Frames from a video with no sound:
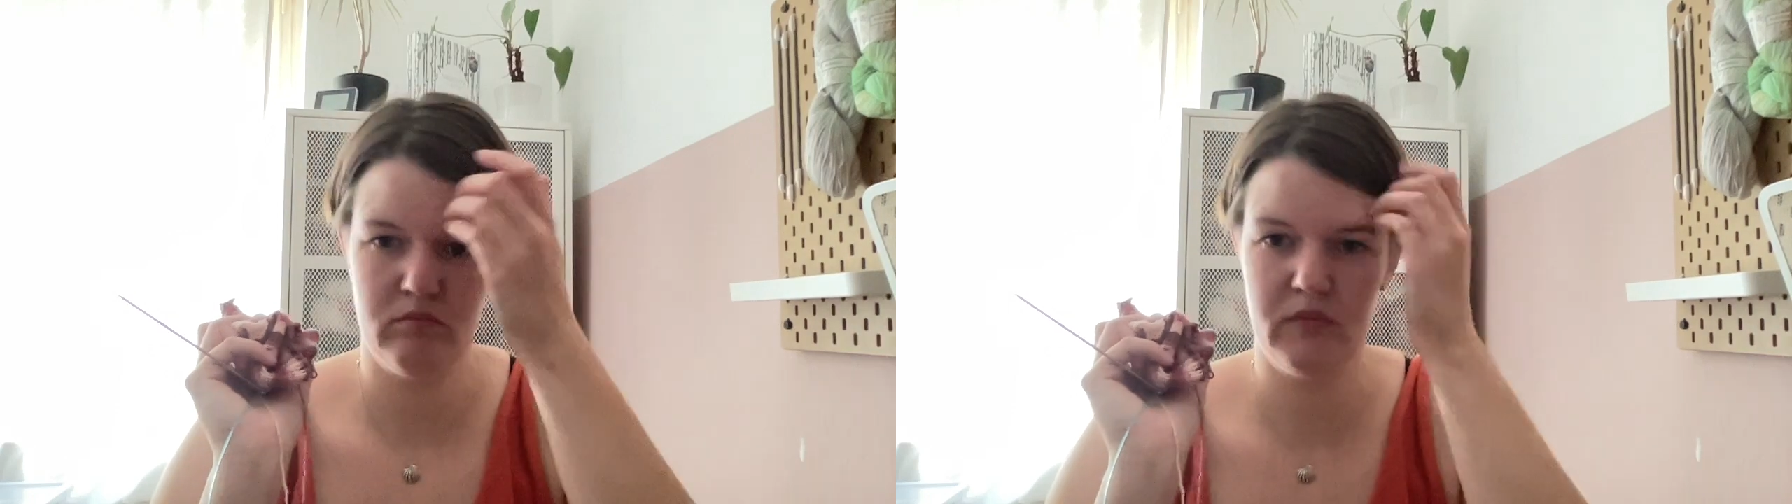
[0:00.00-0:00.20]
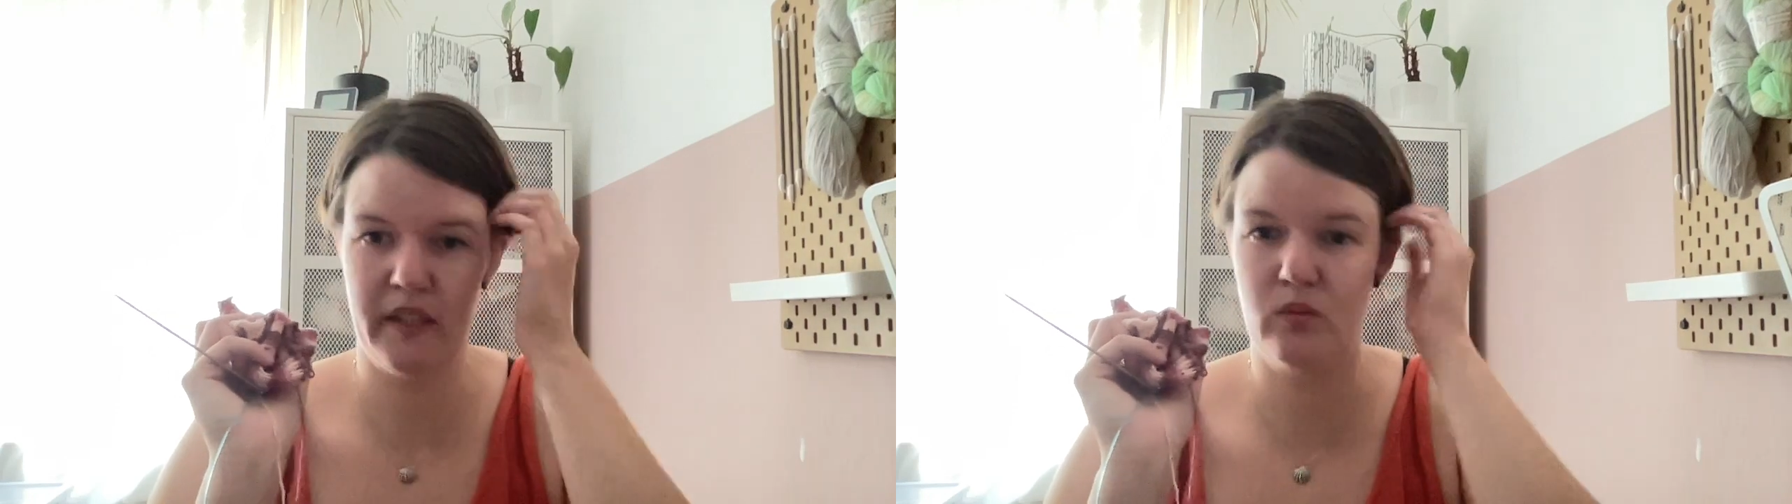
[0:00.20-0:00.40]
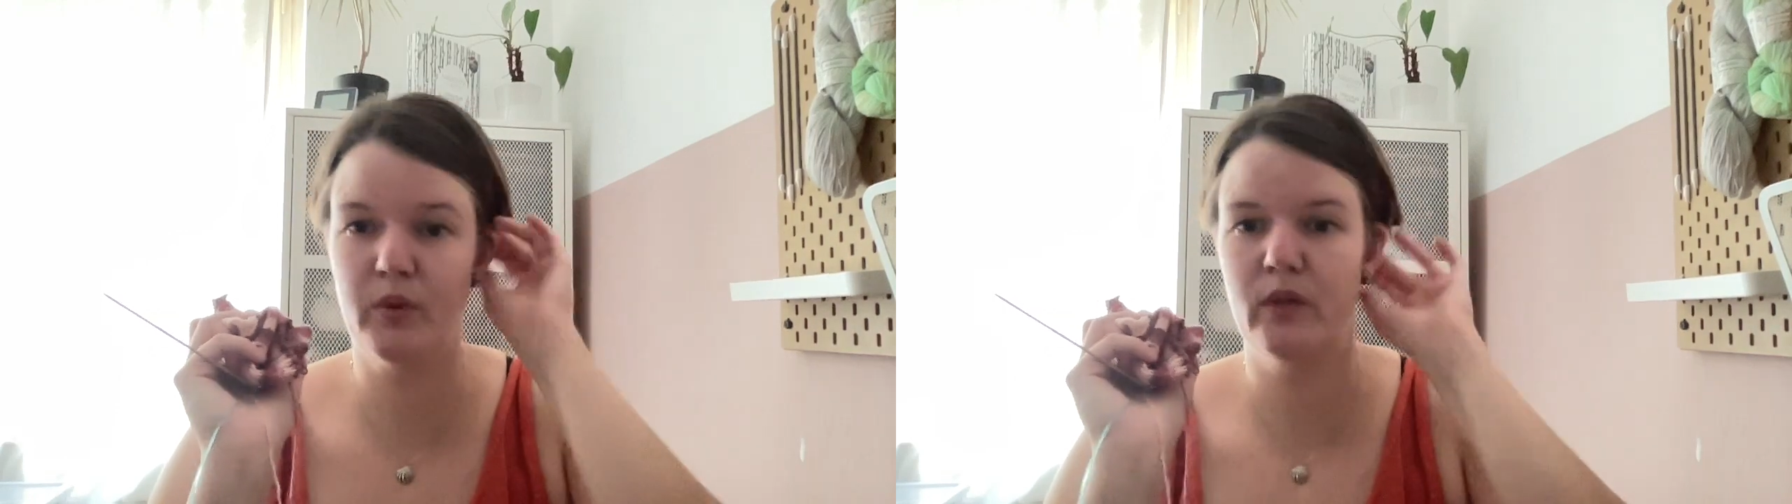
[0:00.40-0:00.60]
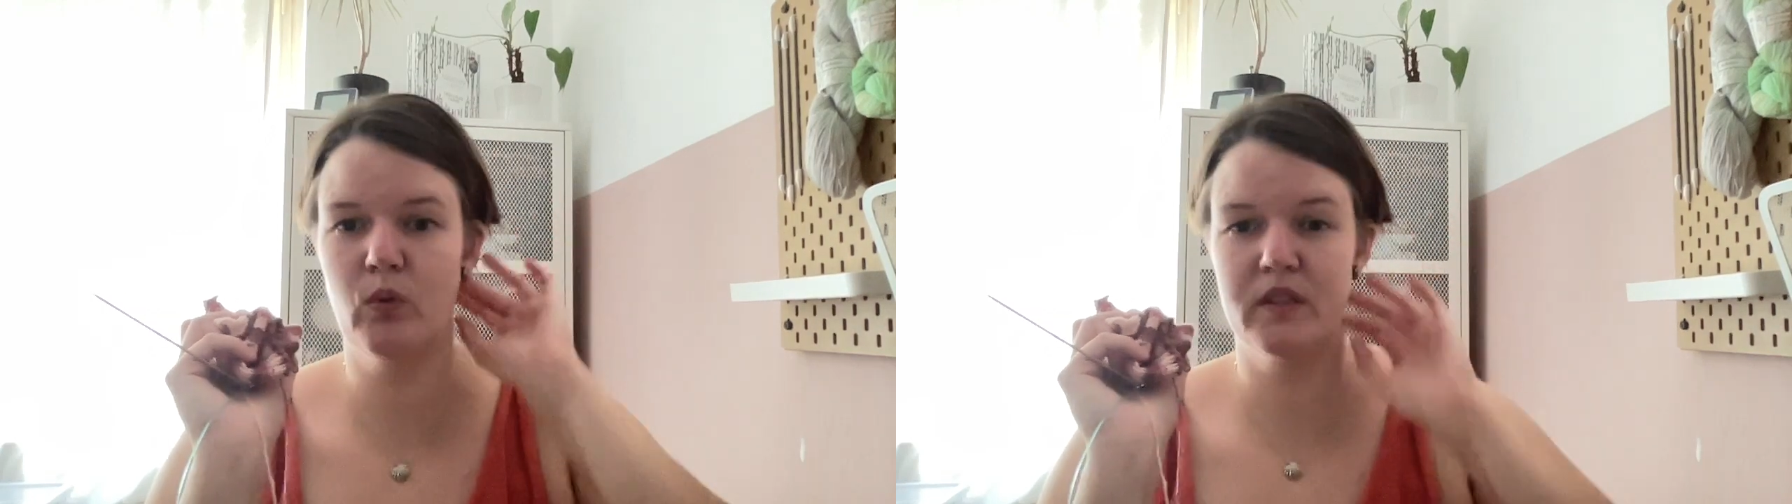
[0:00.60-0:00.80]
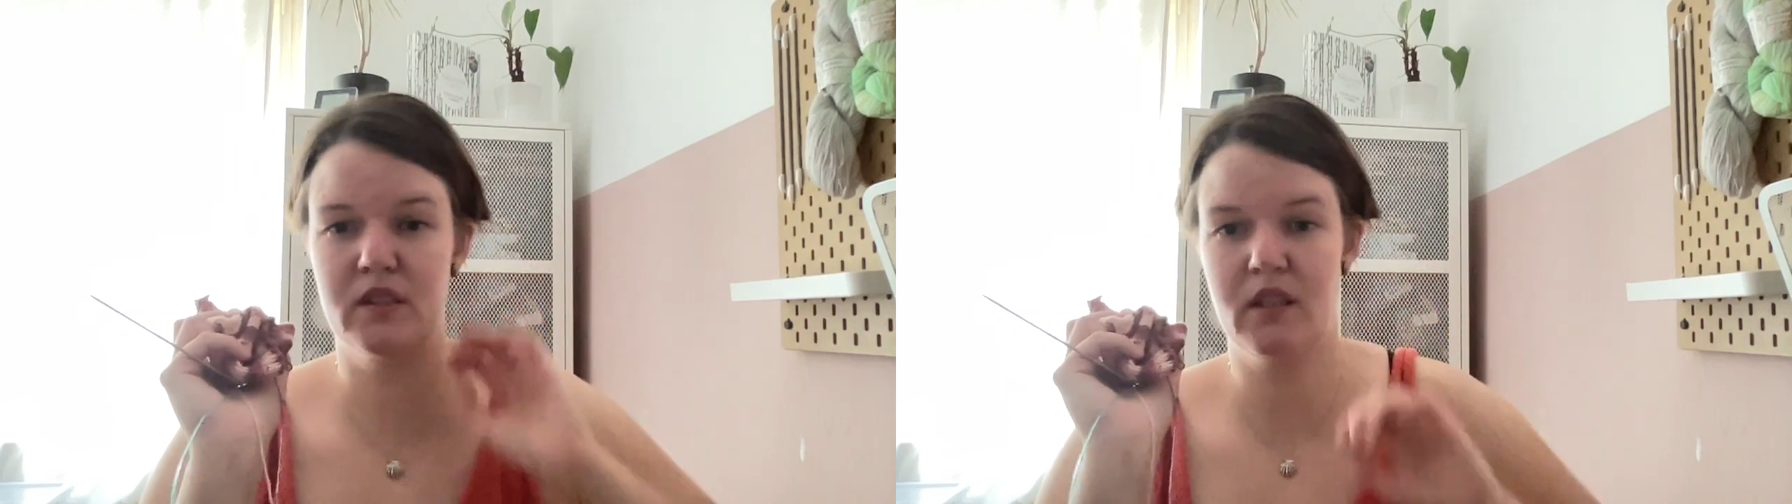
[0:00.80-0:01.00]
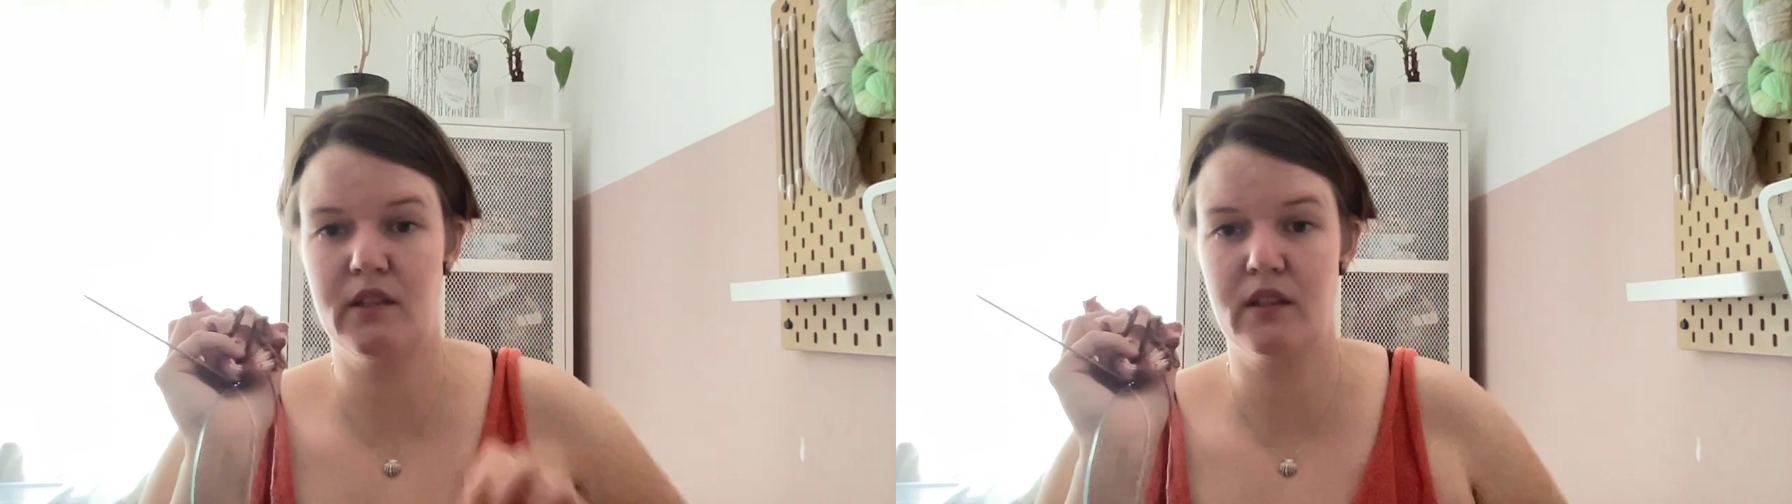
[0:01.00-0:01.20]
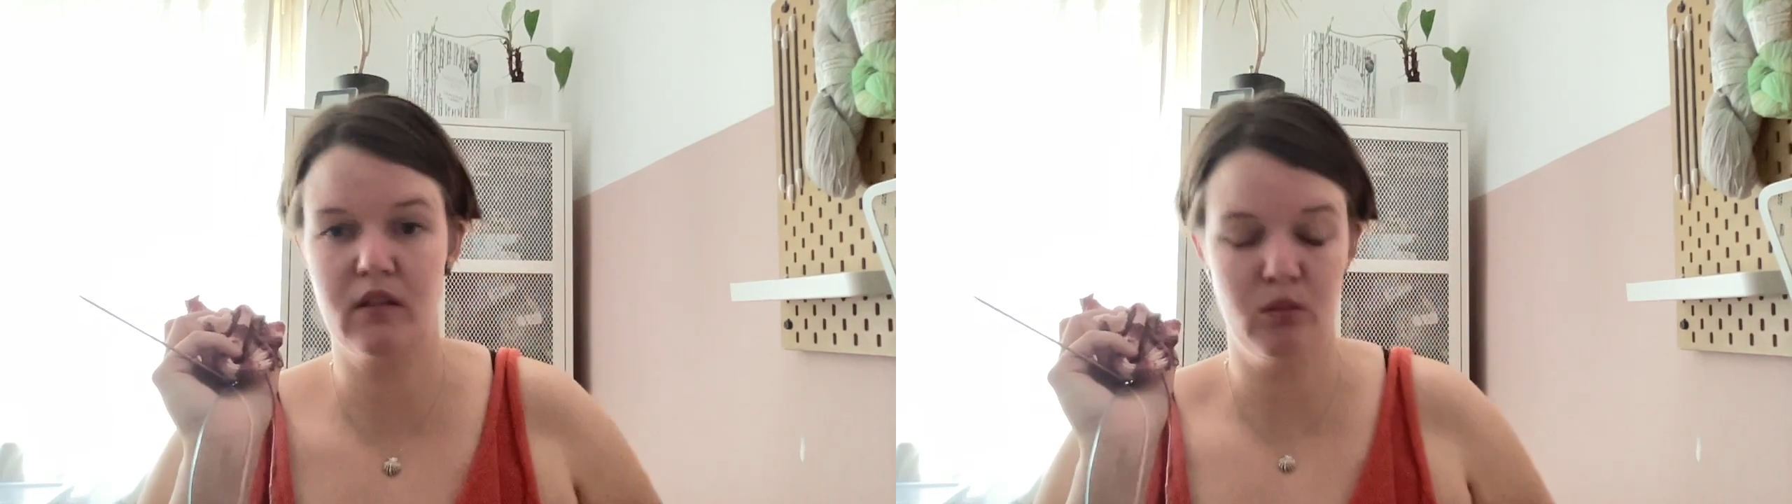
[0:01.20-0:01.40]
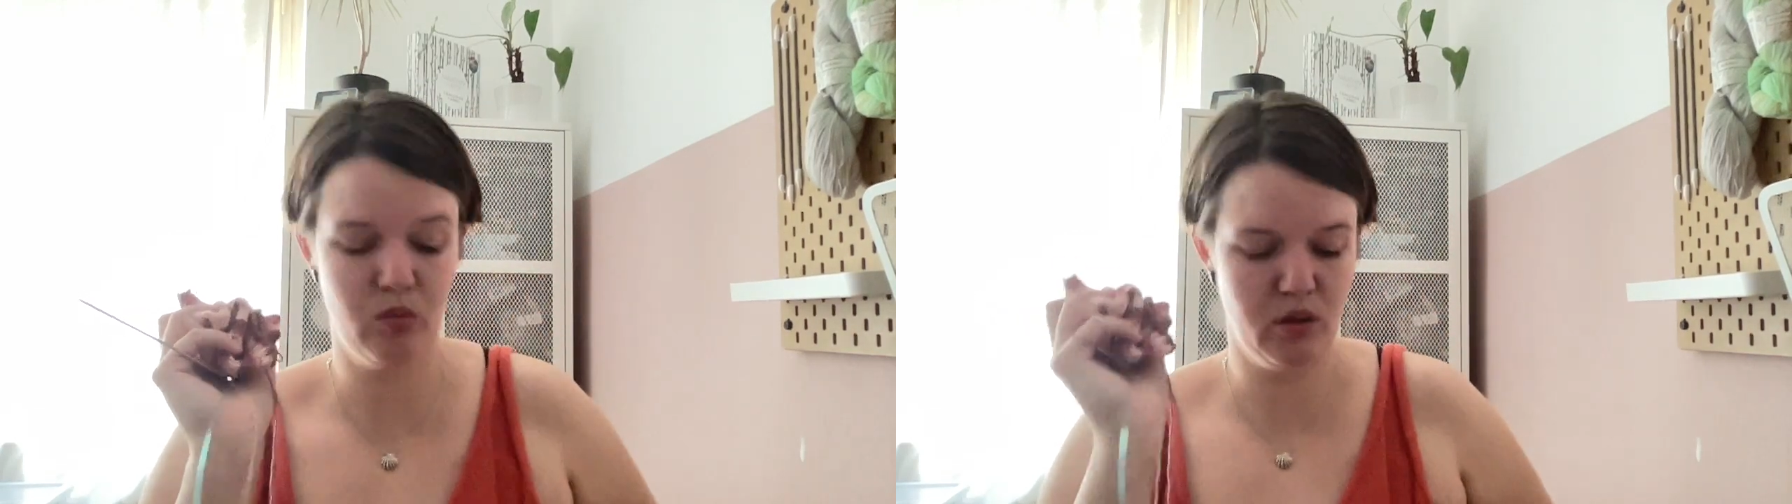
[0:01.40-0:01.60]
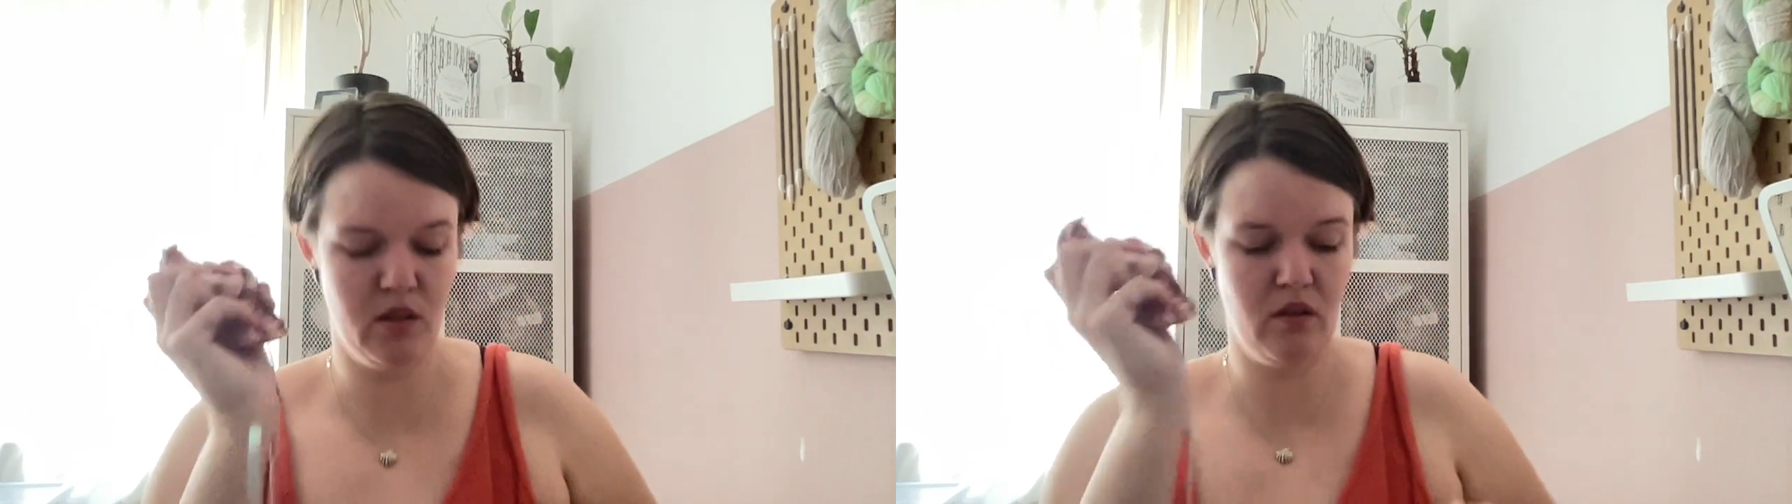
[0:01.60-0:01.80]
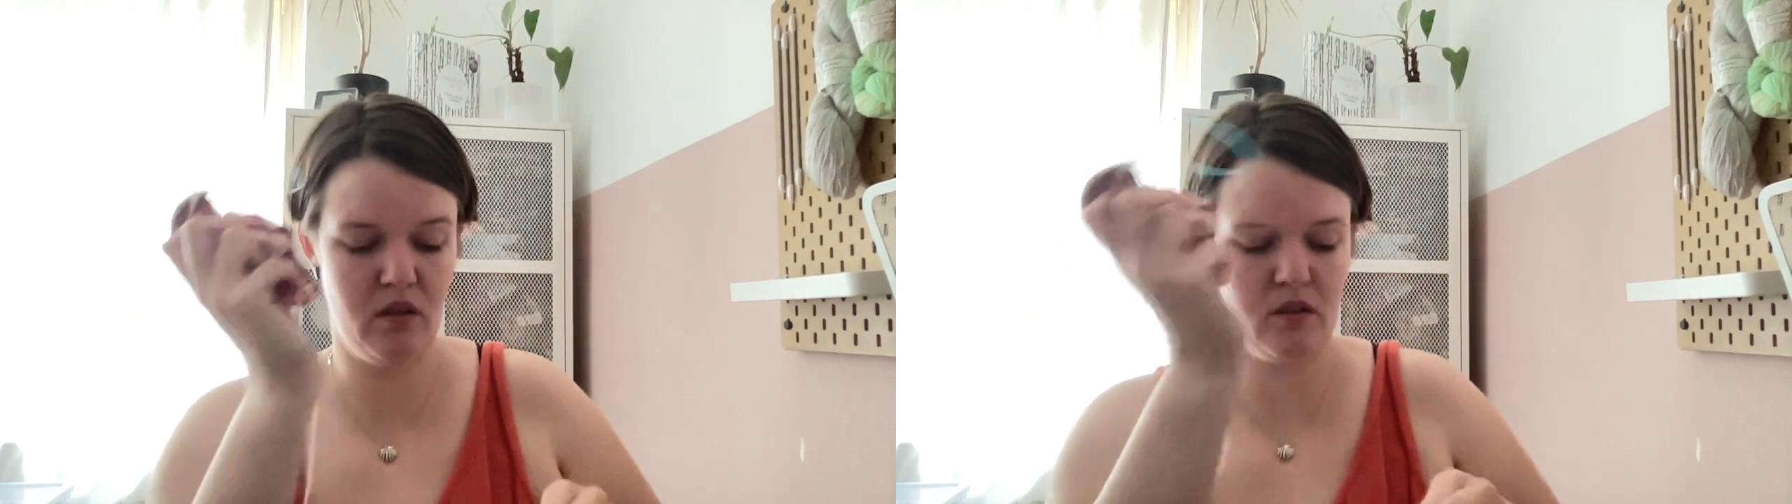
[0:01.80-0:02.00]
next week once I commute a
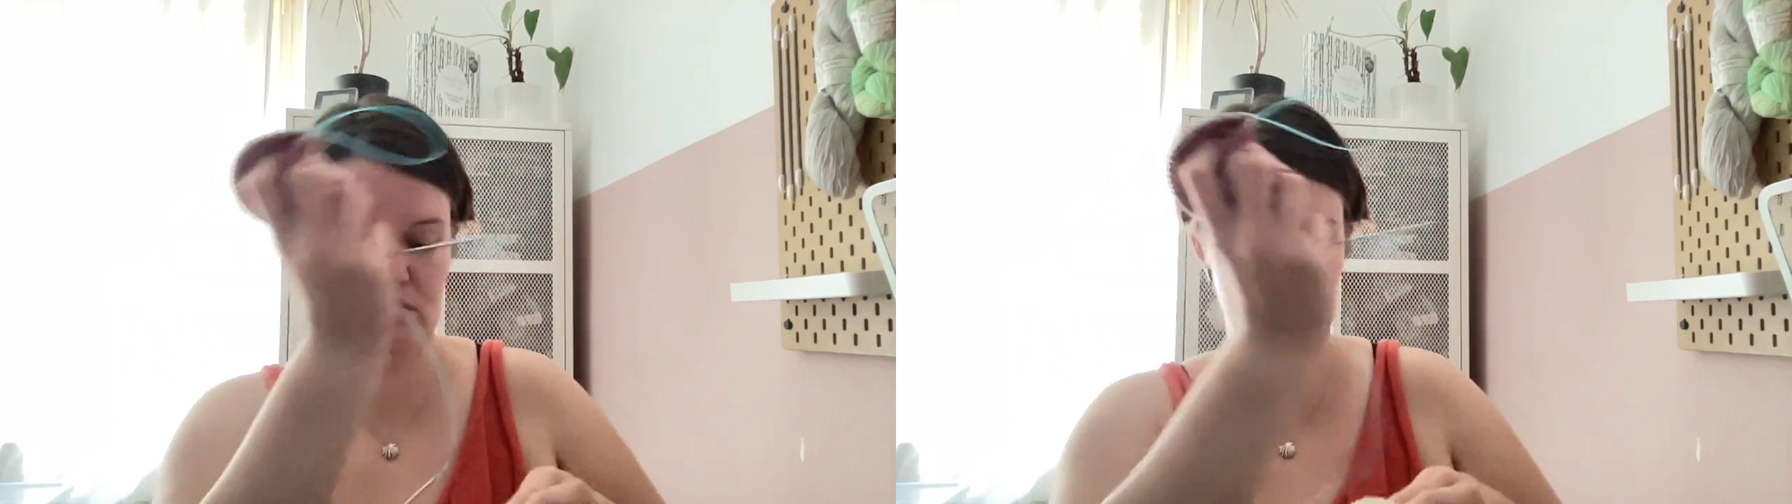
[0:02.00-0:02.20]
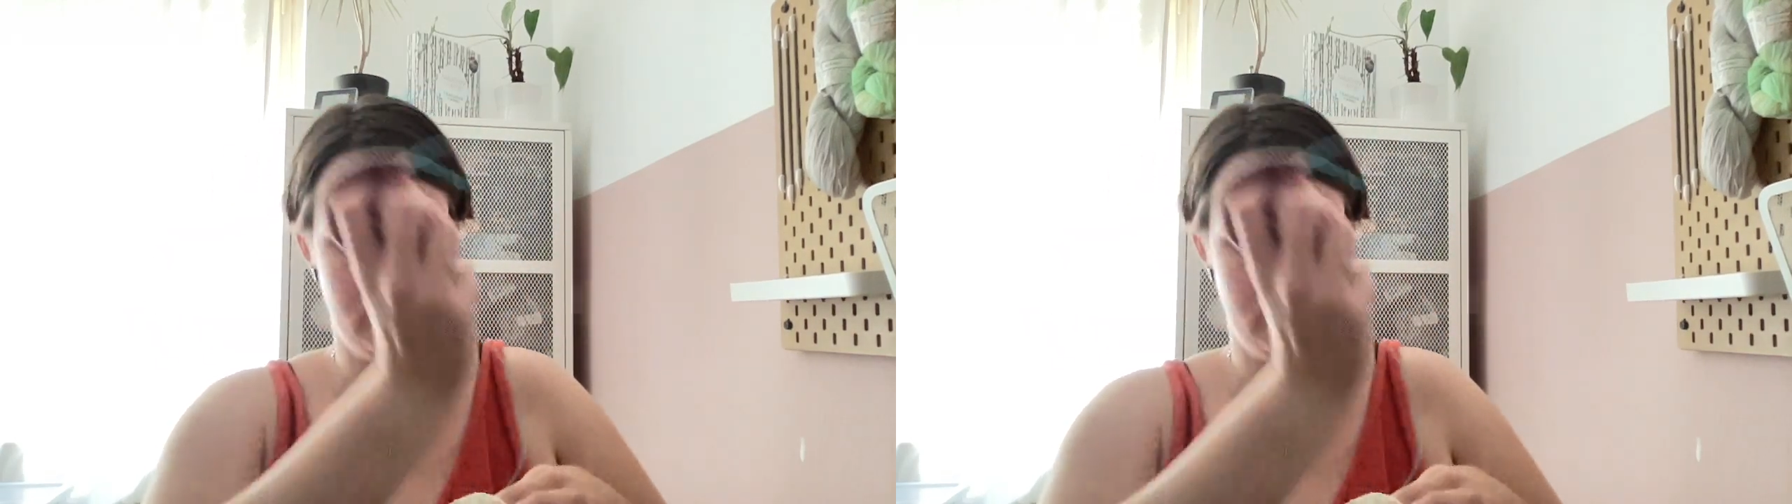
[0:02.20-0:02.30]
lot.